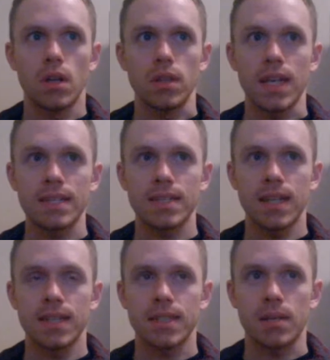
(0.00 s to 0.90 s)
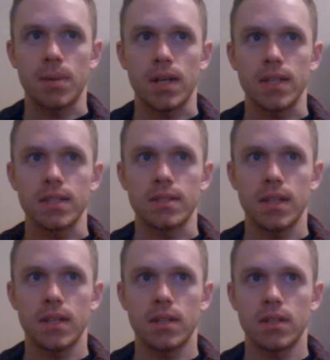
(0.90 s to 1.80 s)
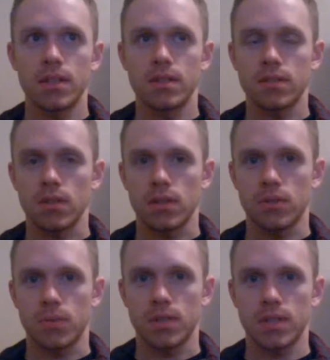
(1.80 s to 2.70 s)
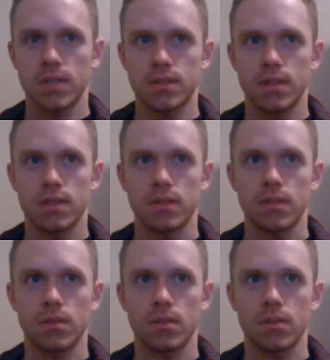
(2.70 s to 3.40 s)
less antibodies, and insulin resistance,